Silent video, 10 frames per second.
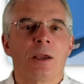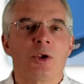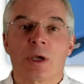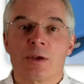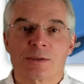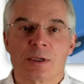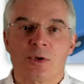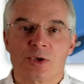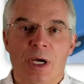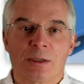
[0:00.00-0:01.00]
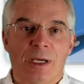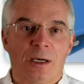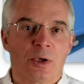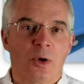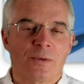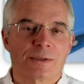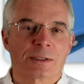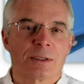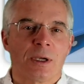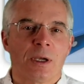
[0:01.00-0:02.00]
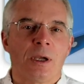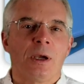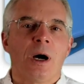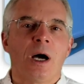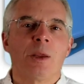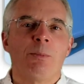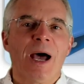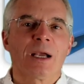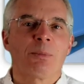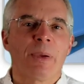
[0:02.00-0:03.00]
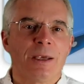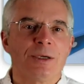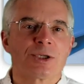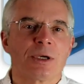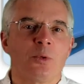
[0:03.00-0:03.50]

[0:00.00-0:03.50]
You can use it to jot down notes. On the back page,